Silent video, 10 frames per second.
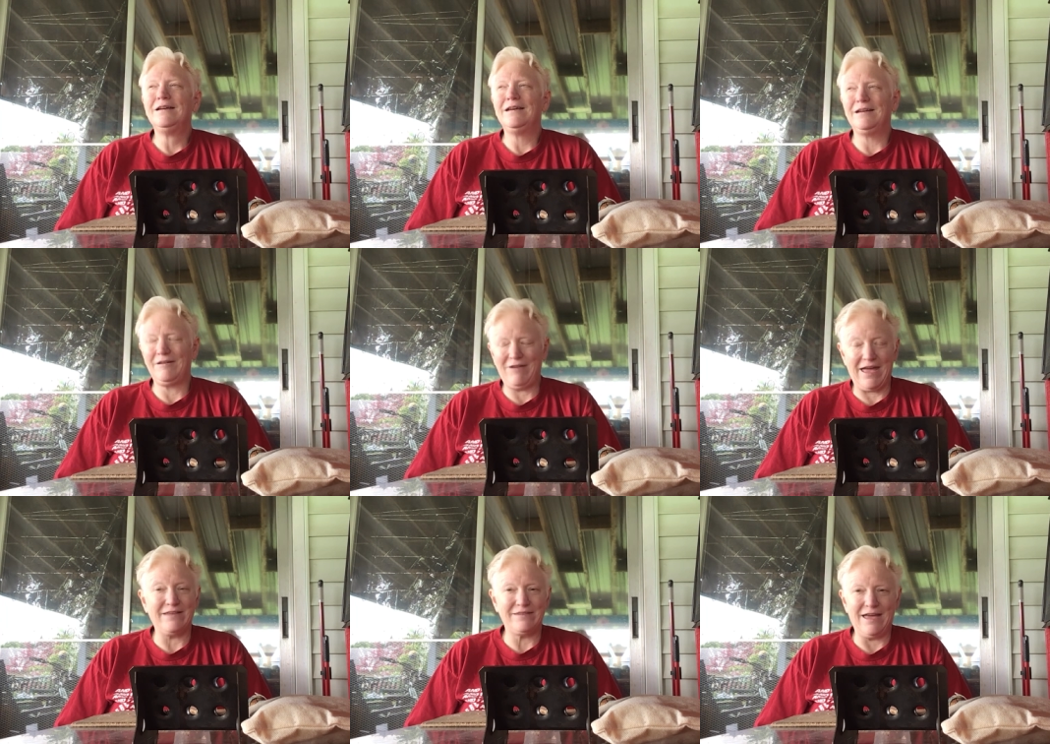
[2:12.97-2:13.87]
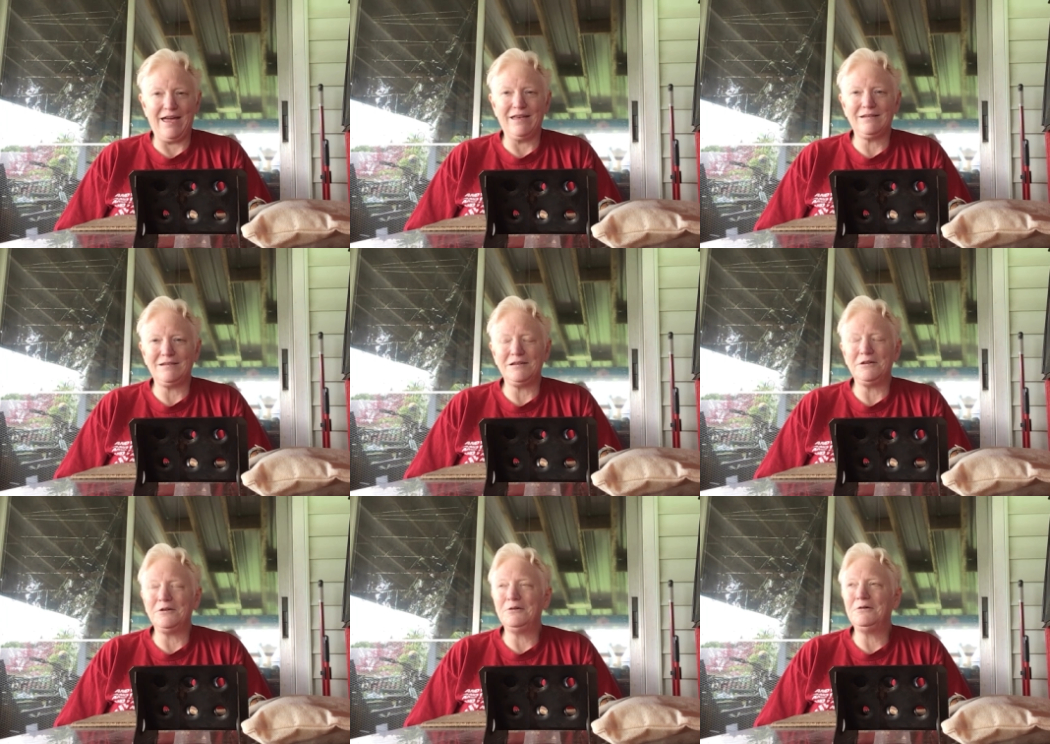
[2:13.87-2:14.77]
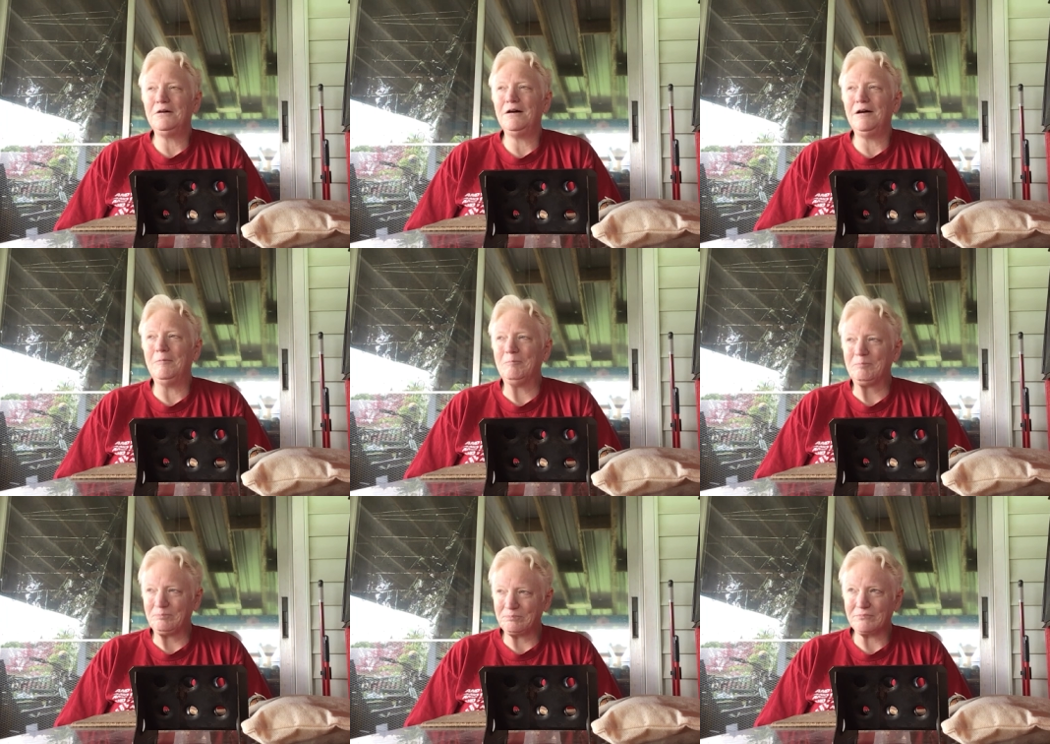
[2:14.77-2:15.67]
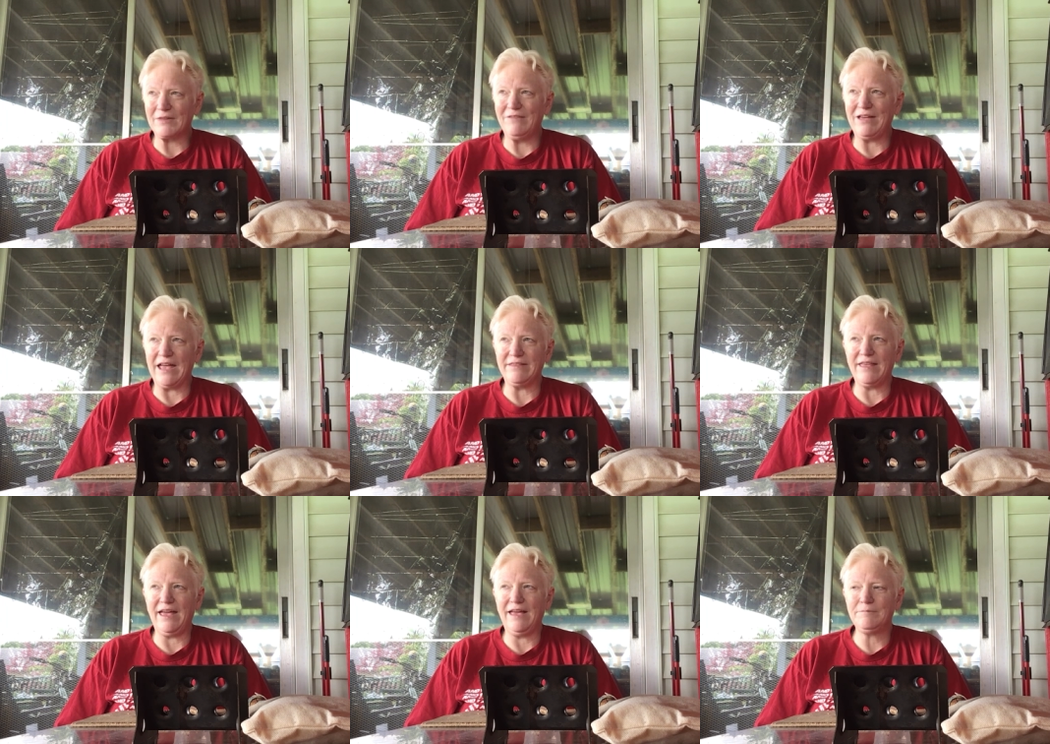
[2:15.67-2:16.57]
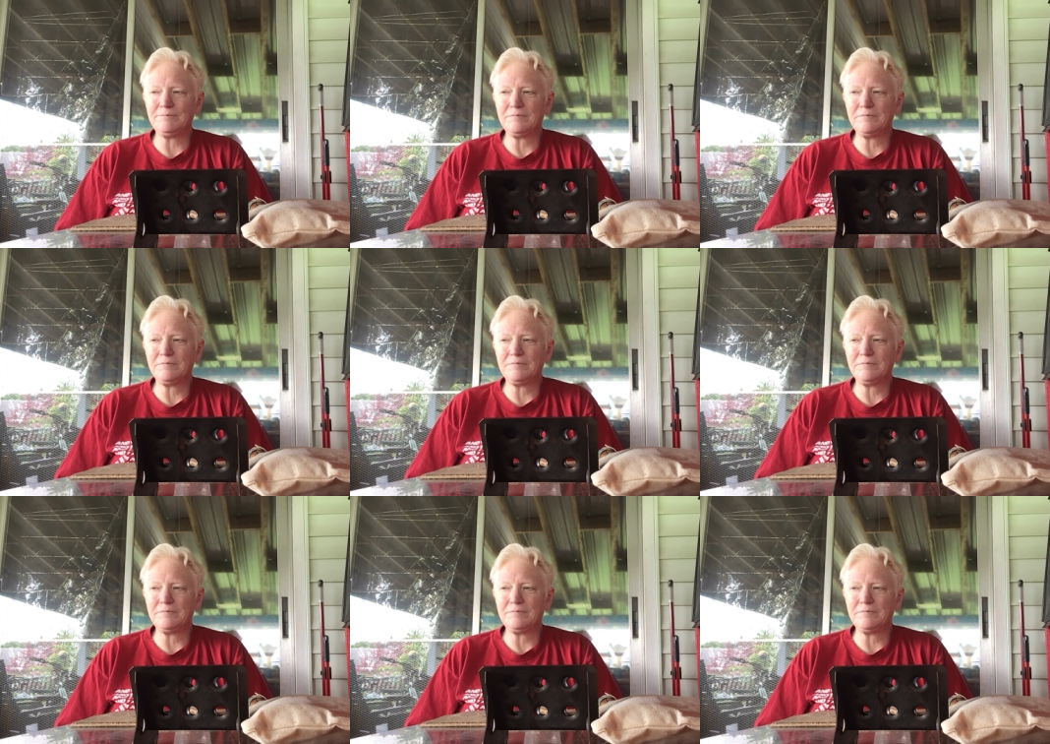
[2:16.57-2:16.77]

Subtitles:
And I've had that, you know. I've had that.